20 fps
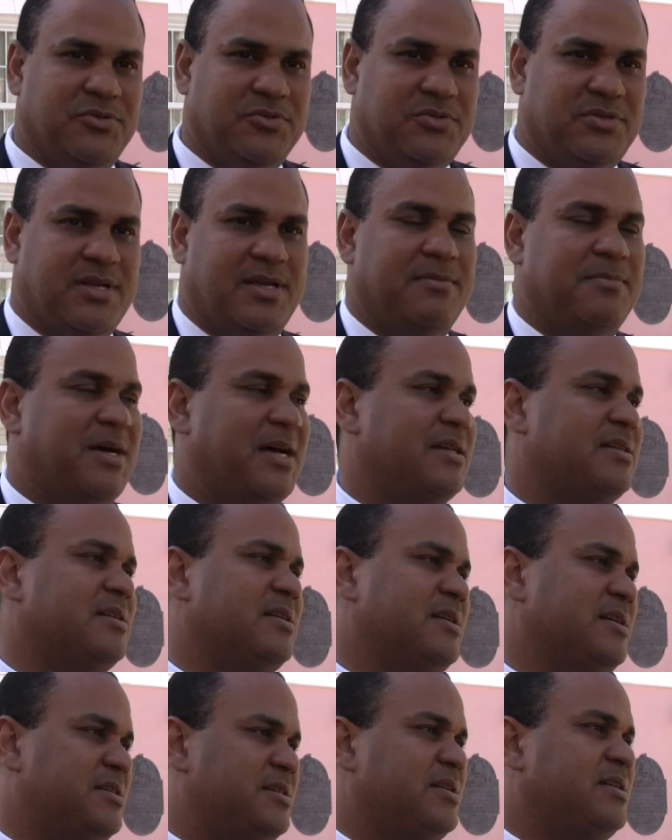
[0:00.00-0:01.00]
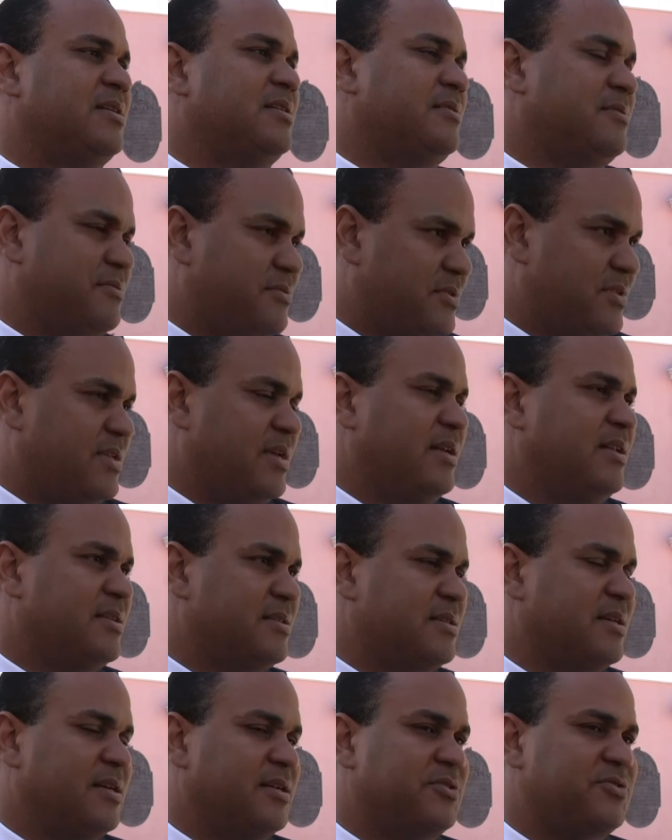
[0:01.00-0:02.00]
used their imagination and did
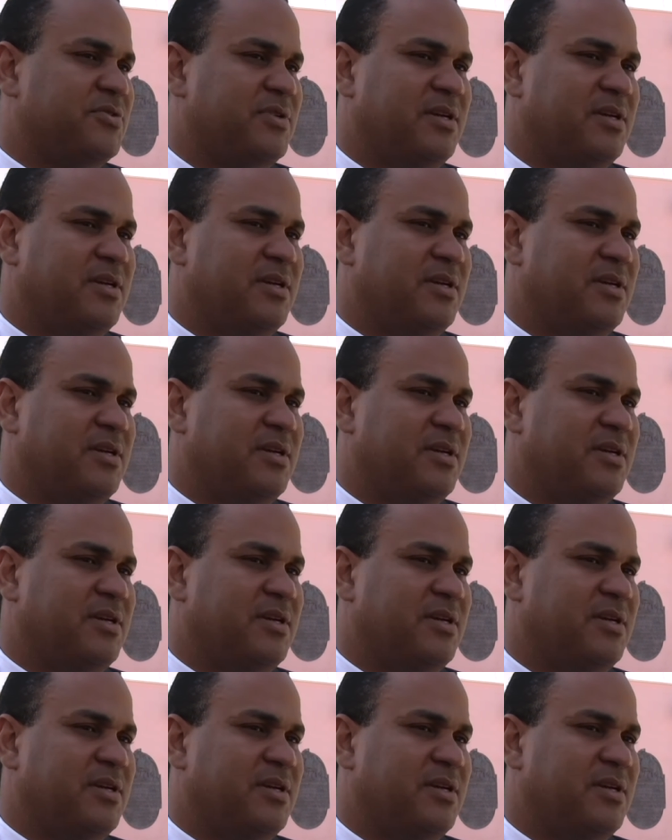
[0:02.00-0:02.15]
this industry.